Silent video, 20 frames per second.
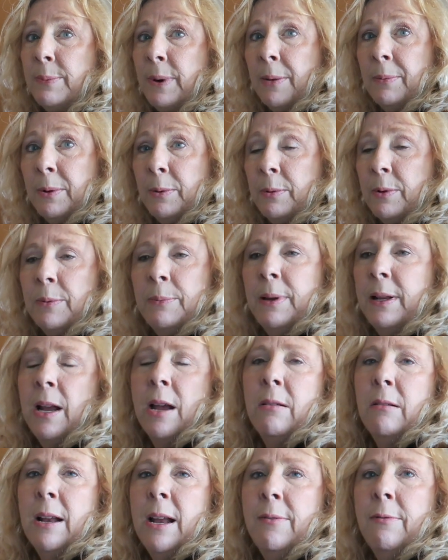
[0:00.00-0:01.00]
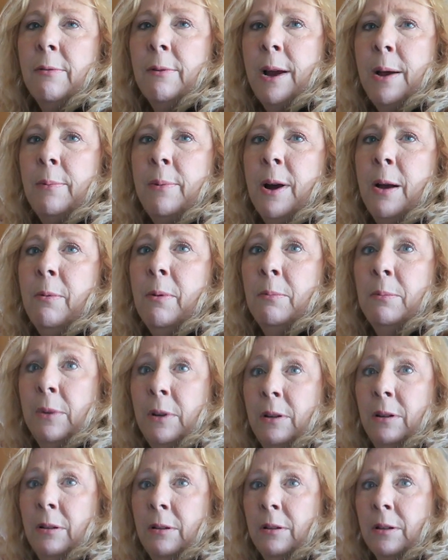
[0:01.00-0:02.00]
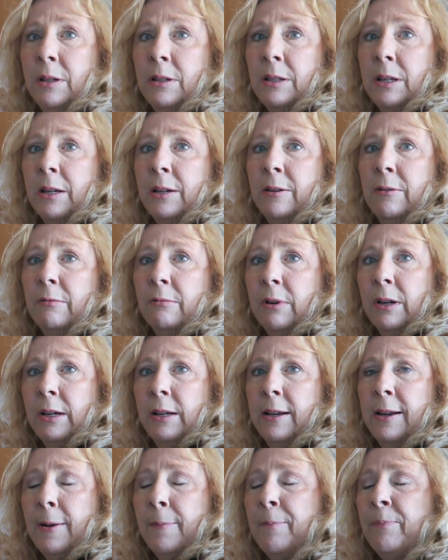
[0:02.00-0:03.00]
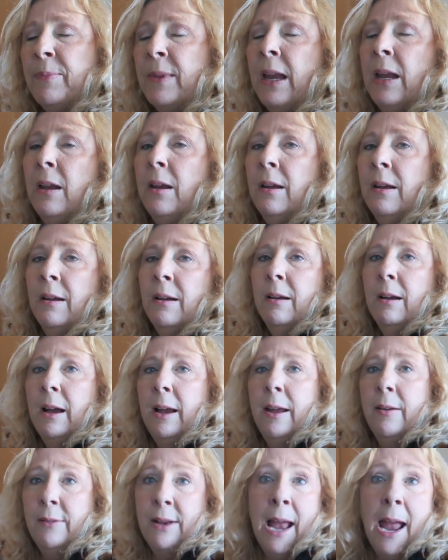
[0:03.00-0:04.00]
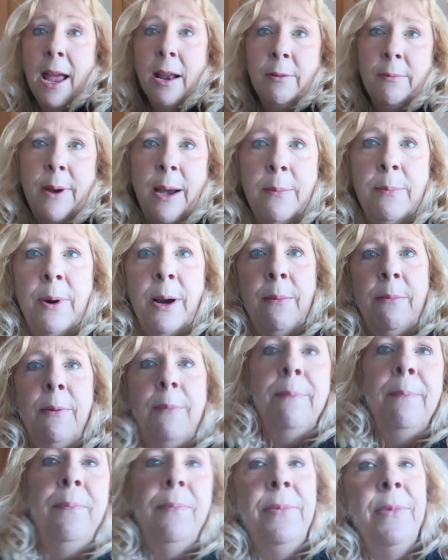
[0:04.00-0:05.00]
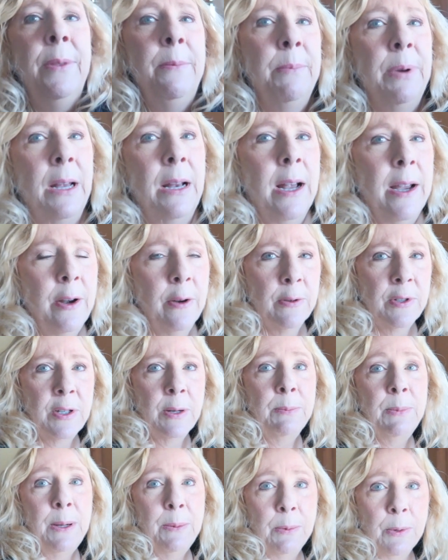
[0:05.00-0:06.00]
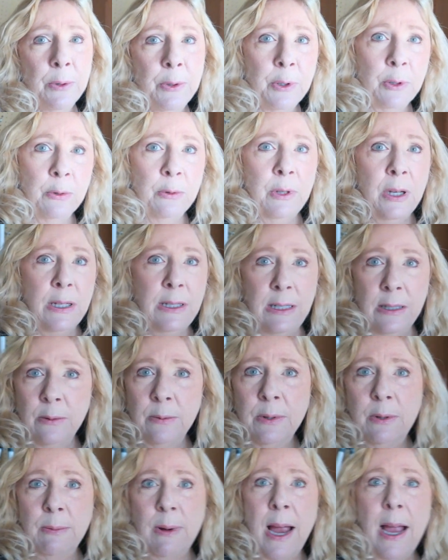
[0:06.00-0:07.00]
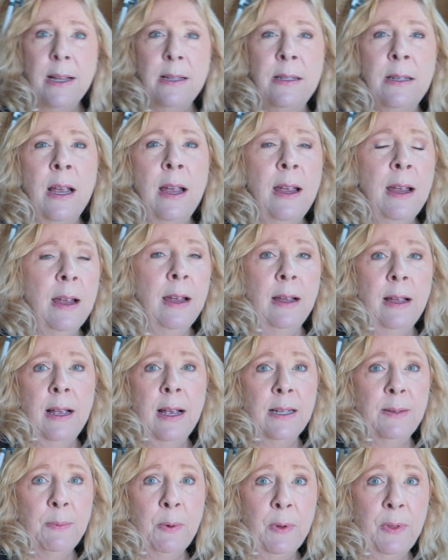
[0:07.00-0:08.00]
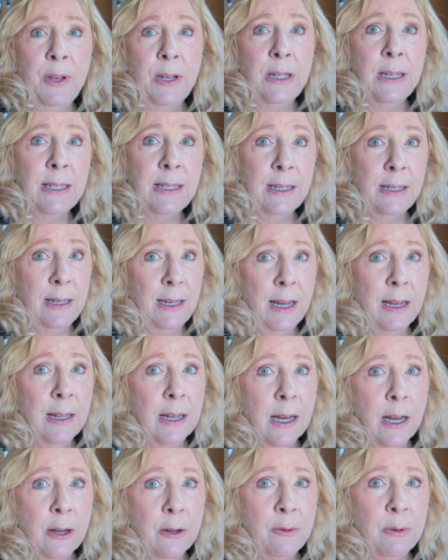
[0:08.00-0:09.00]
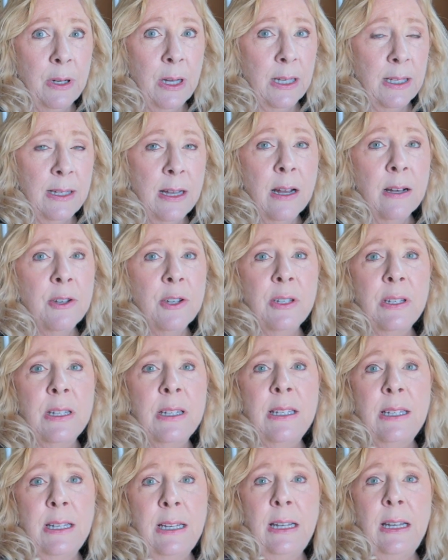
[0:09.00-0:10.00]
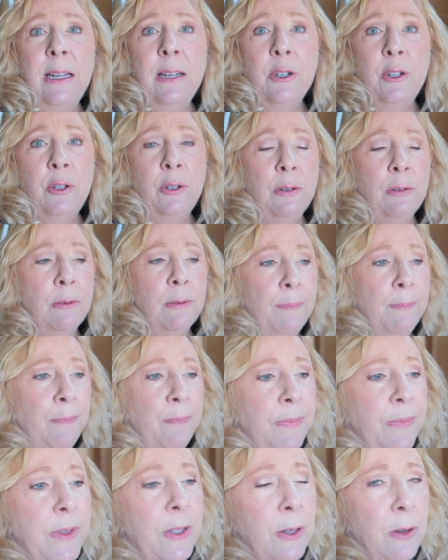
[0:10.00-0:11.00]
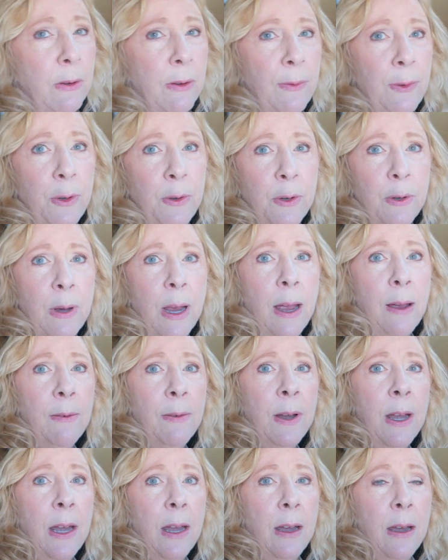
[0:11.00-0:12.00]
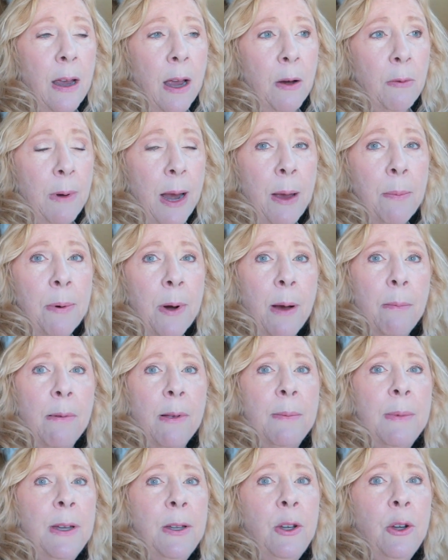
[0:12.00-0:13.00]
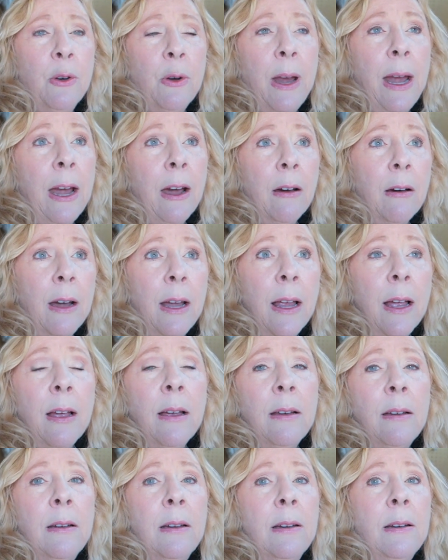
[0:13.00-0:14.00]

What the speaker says: probably would, but I don't have a rat problem. At least I don't right now. I haven't had a rat problem. But I know some people do. They deal with rats. That's both in the city and the country. That's not just a city issue. So if you do have a rat problem in your area,